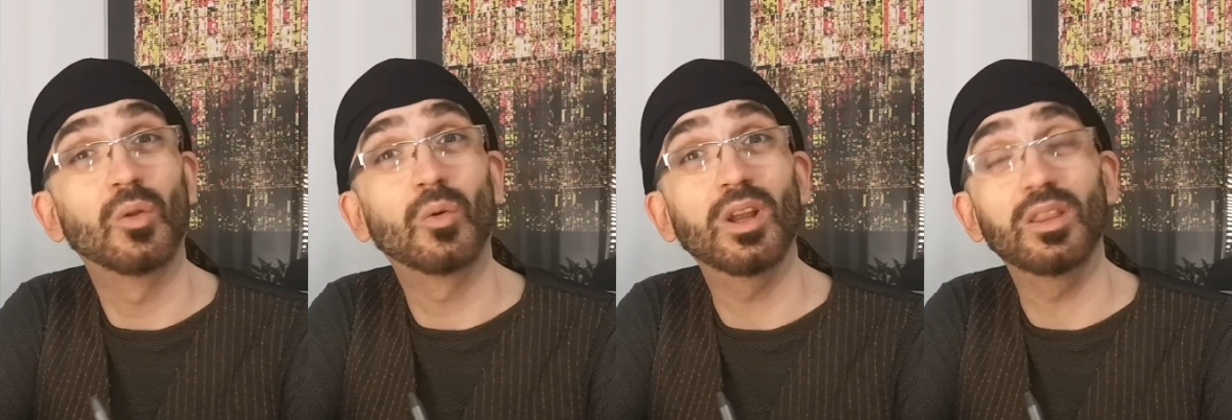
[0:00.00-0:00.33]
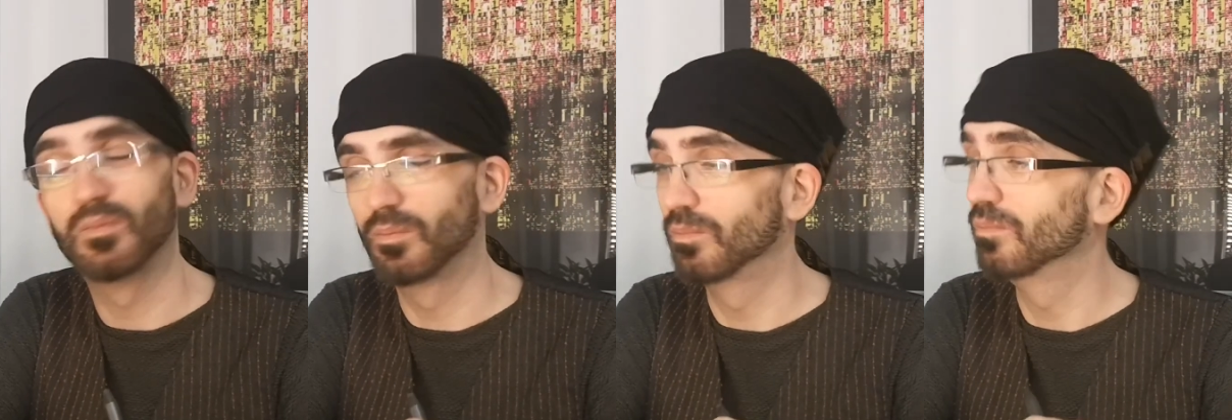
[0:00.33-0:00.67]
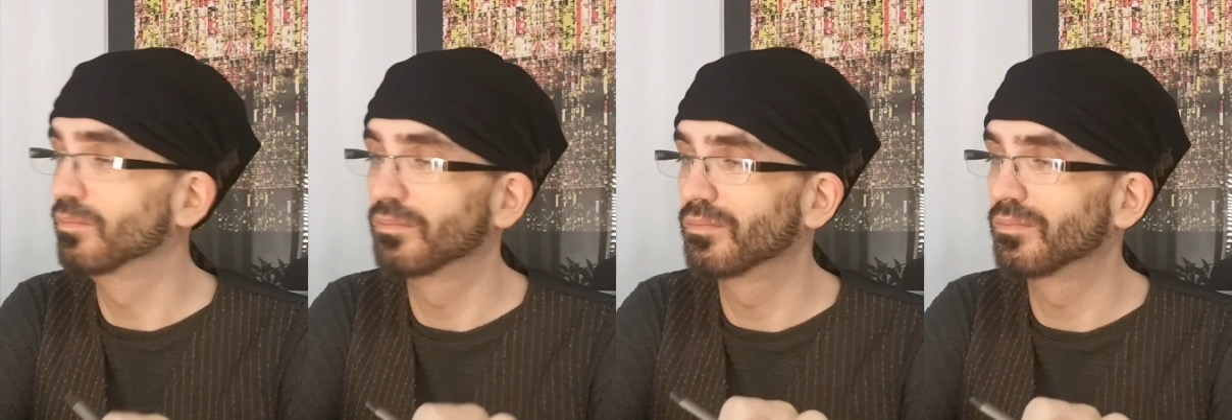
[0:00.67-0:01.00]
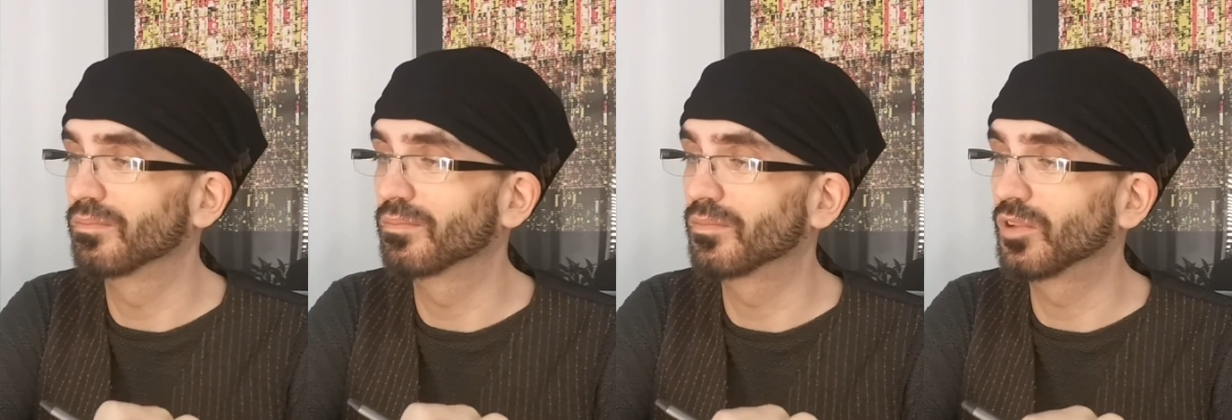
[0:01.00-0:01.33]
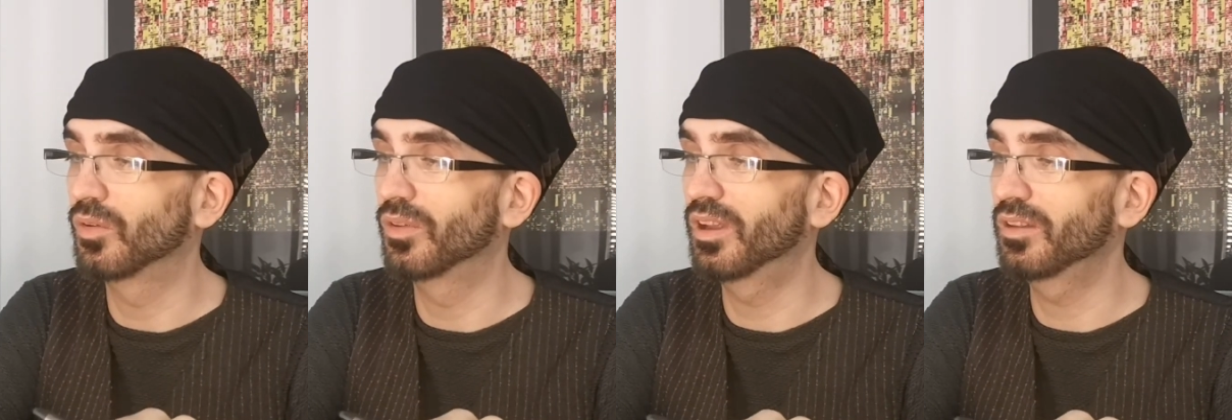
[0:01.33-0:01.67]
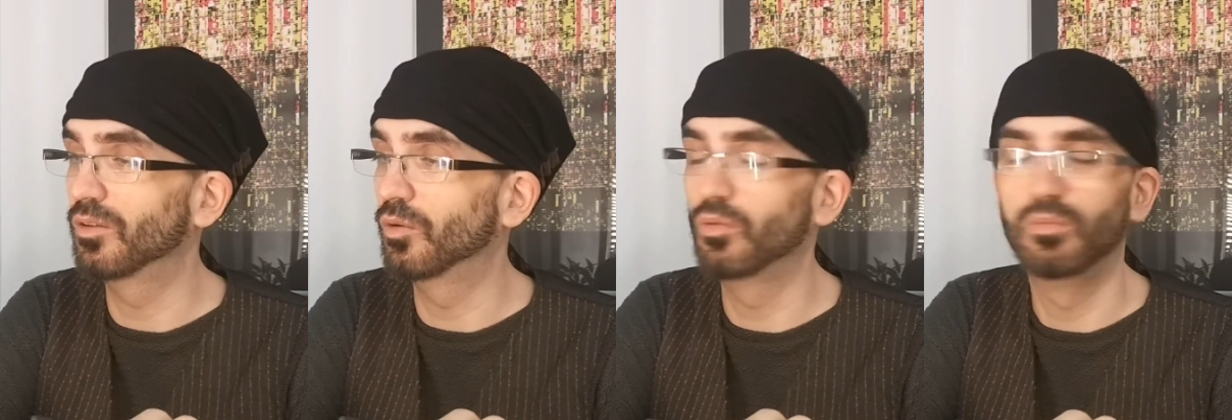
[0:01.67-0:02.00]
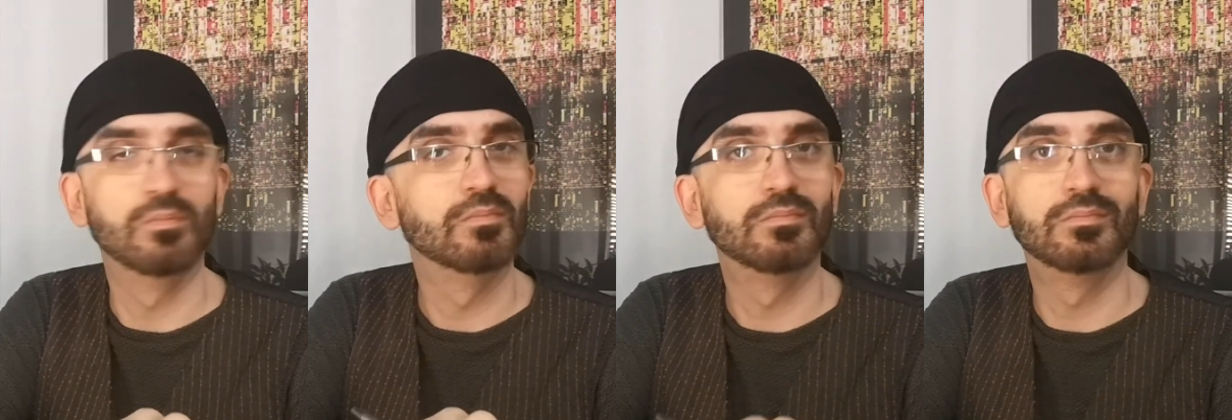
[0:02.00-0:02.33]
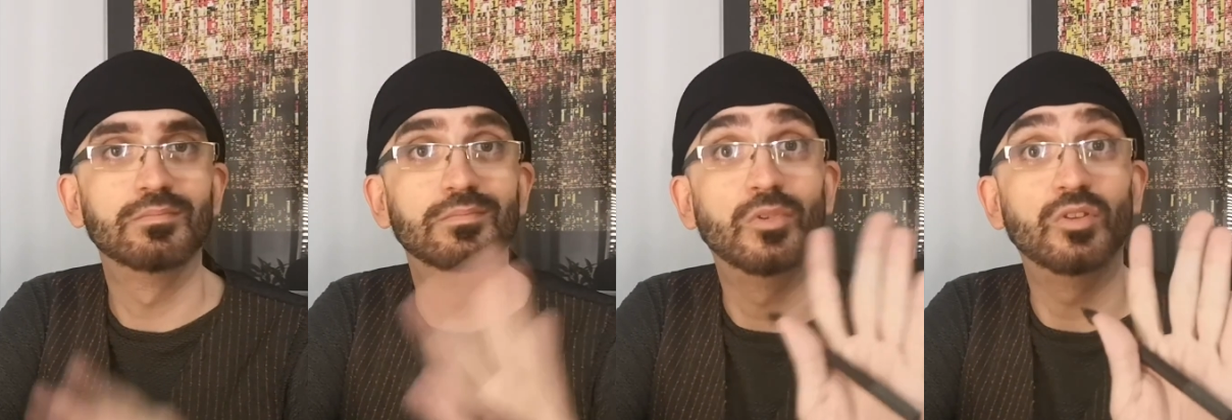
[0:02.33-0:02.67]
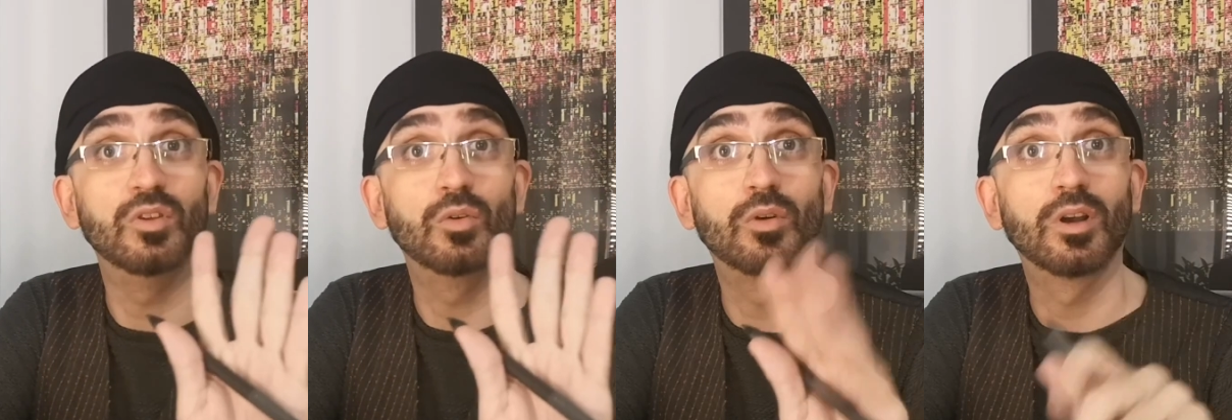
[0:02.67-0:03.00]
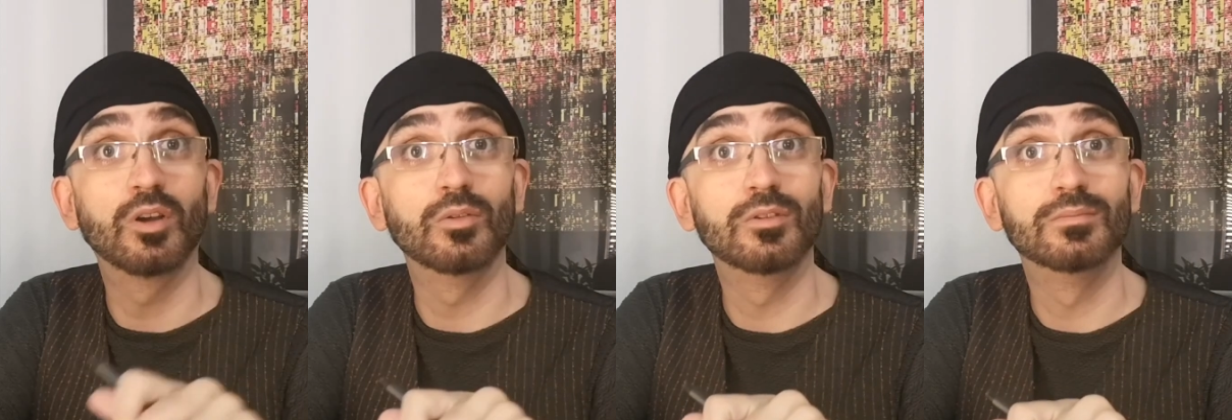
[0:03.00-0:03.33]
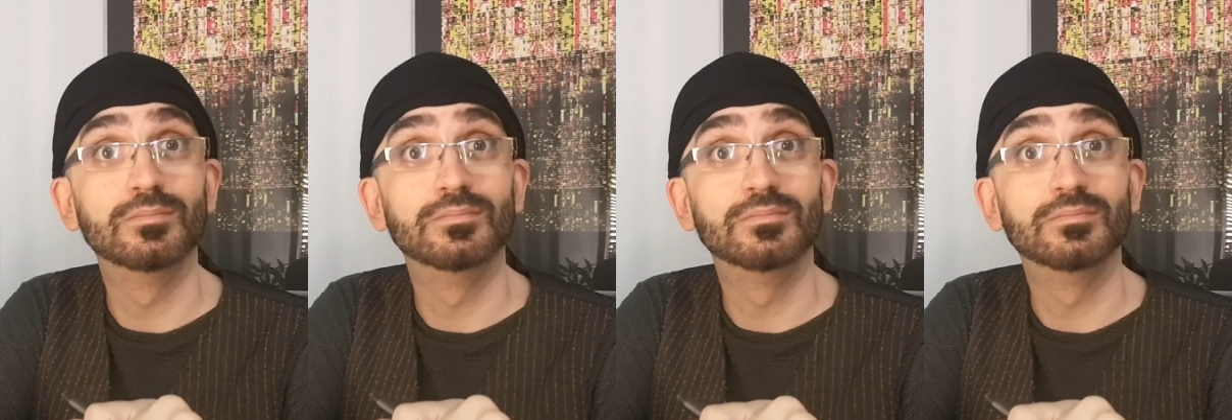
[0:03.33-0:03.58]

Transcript: Alright, on that note, see you around.